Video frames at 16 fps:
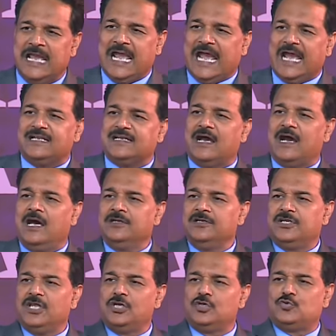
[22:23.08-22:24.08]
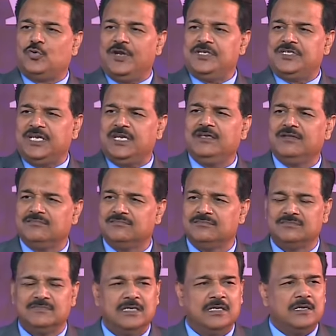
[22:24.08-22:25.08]
At one hundred twenty,
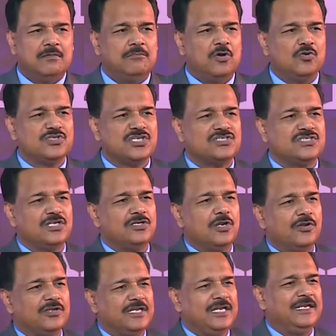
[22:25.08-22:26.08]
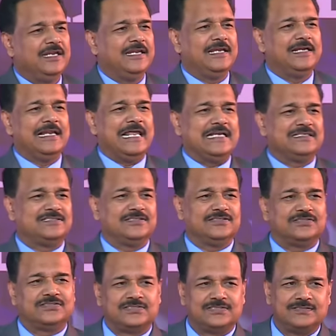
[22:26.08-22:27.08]
Moses did not need any
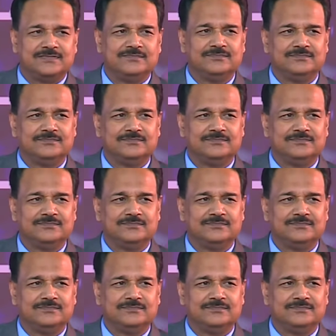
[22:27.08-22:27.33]
glasses.